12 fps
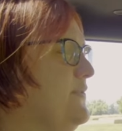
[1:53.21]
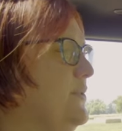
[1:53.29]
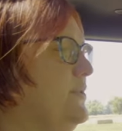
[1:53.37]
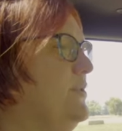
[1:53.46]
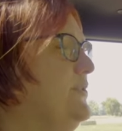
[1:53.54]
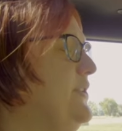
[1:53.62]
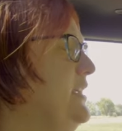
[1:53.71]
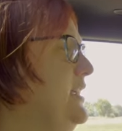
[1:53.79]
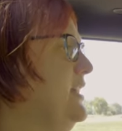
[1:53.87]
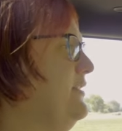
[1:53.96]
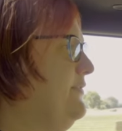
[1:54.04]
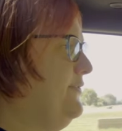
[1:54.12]
for the
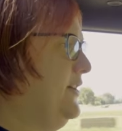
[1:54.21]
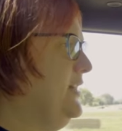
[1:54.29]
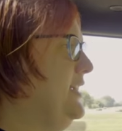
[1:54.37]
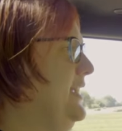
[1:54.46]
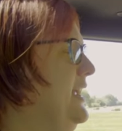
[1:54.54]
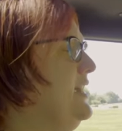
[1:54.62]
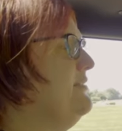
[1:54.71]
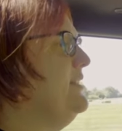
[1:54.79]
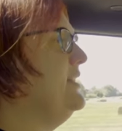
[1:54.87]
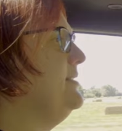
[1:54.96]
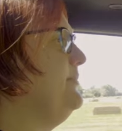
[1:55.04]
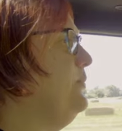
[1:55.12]
frunk
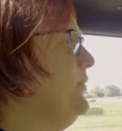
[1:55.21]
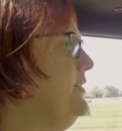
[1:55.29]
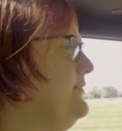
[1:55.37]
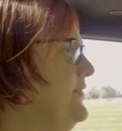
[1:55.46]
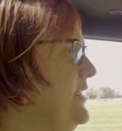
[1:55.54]
area. One of